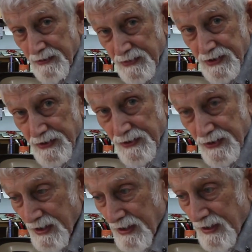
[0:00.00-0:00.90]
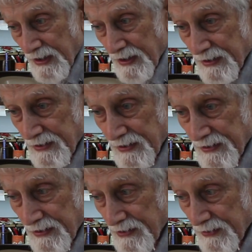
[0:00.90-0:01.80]
material
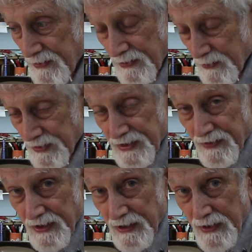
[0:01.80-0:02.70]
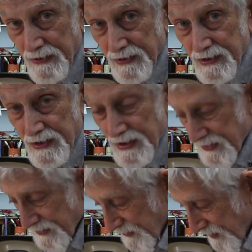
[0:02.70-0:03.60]
and will never come out.
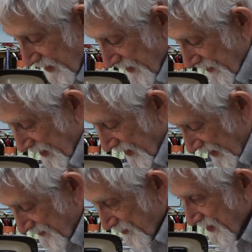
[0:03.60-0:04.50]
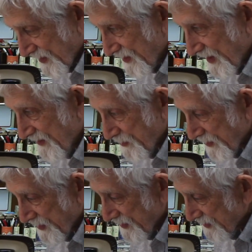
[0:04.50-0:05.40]
So I've
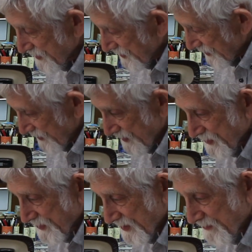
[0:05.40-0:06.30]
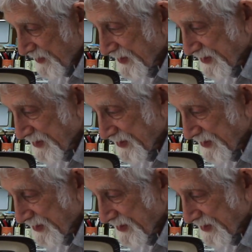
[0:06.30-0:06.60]
printed this sheet many